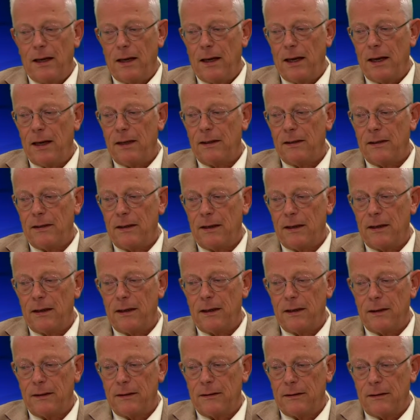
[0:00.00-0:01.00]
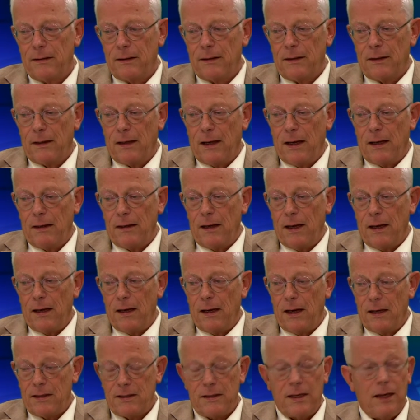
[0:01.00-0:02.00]
And
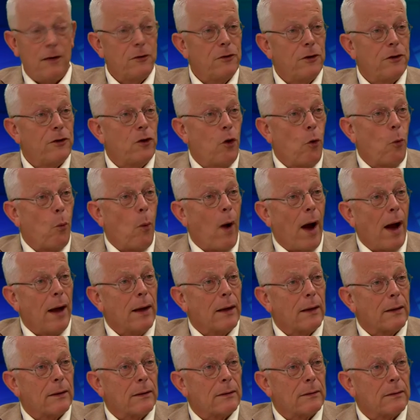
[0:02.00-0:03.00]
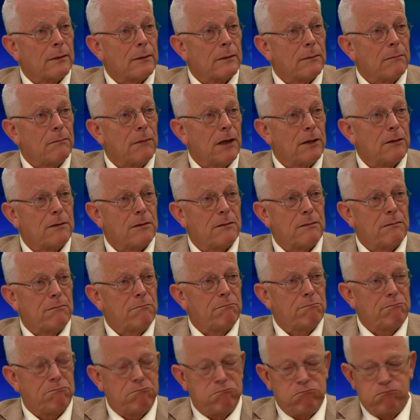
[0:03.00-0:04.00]
I still don't know why, but
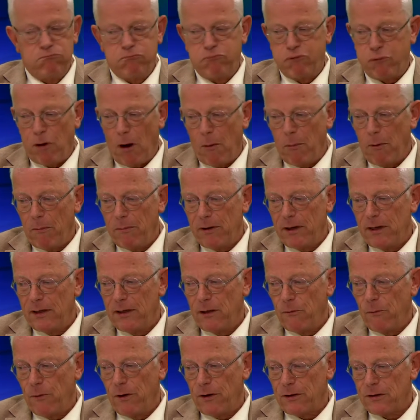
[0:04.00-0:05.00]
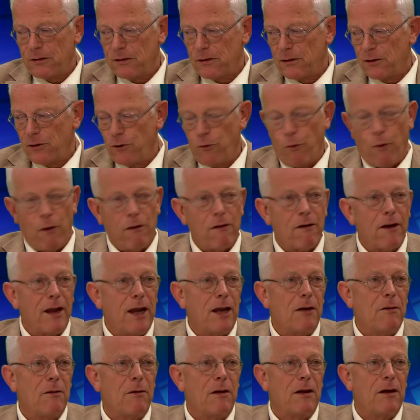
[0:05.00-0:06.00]
probably there was
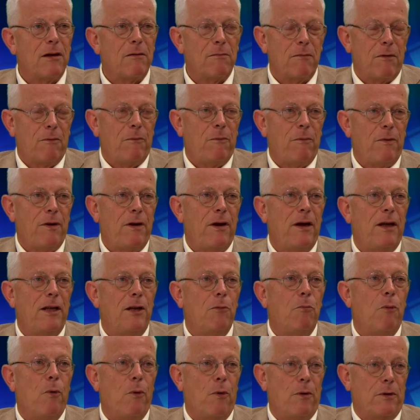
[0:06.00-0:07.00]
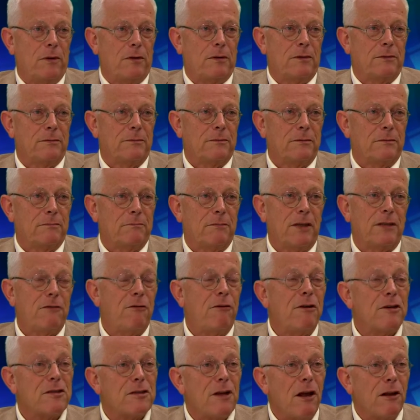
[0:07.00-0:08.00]
quarreling in the board. But
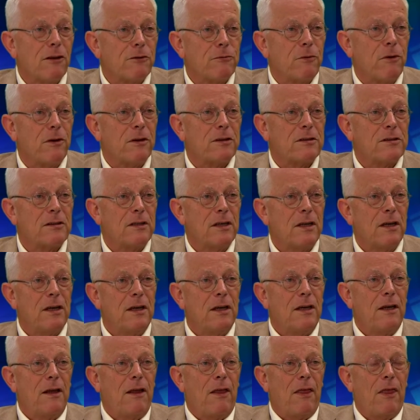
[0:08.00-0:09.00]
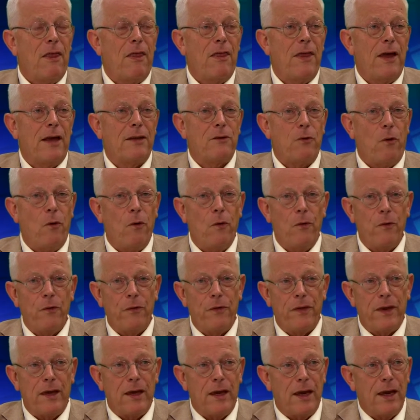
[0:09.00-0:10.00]
the result was that all
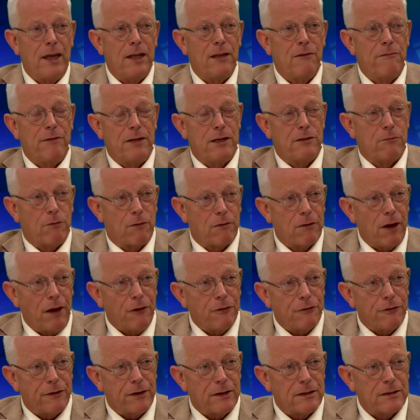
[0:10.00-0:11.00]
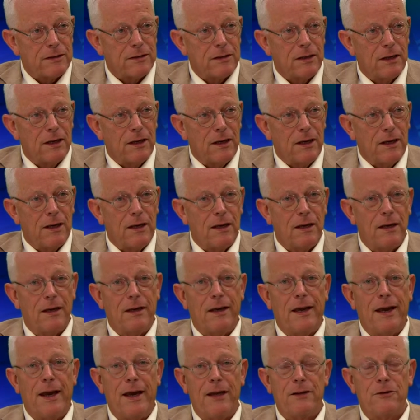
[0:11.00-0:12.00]
the individual countries
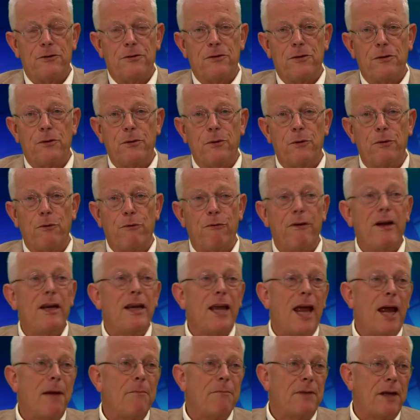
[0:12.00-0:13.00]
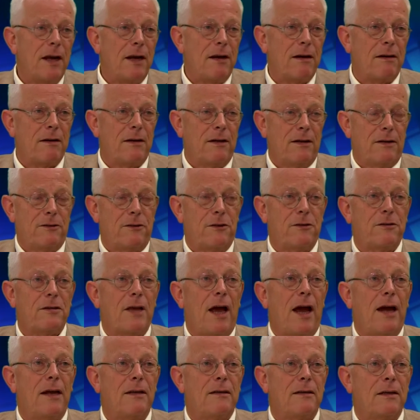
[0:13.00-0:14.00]
had to rename their
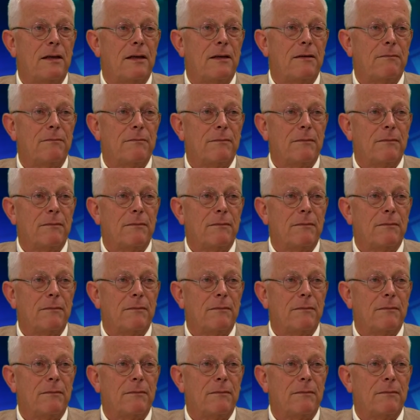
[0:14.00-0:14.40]
society.